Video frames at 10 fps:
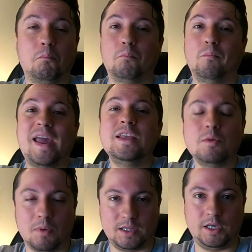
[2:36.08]

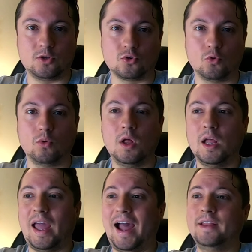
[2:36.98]
any money at all,
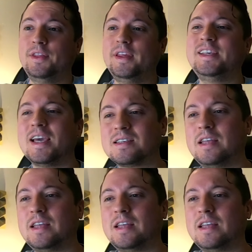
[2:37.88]
and yes,